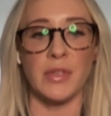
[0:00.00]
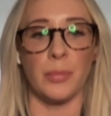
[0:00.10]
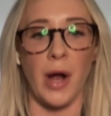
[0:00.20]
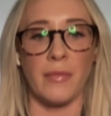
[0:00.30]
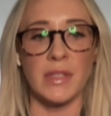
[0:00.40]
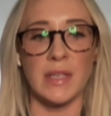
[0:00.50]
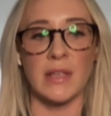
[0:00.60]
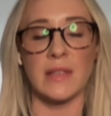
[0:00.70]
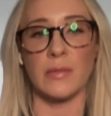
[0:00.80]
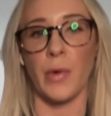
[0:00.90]
to the
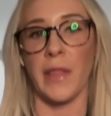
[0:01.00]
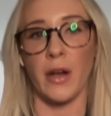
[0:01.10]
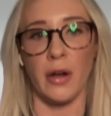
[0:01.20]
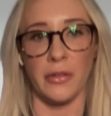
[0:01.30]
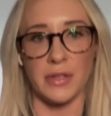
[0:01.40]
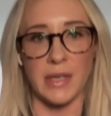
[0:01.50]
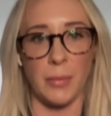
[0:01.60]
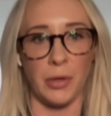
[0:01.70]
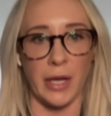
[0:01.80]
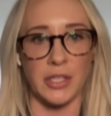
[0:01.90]
provinces when they call their
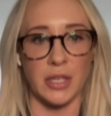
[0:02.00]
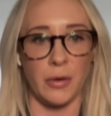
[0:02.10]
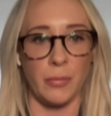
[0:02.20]
snap election,